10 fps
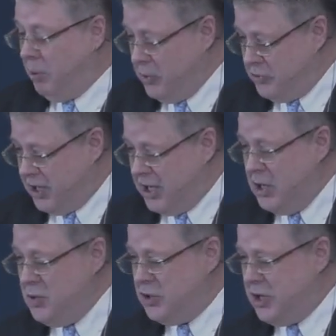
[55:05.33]

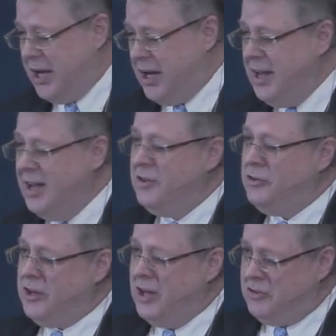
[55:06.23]
persecution
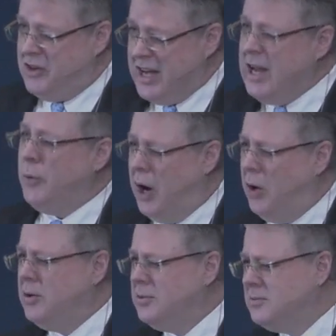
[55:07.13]
since Nero.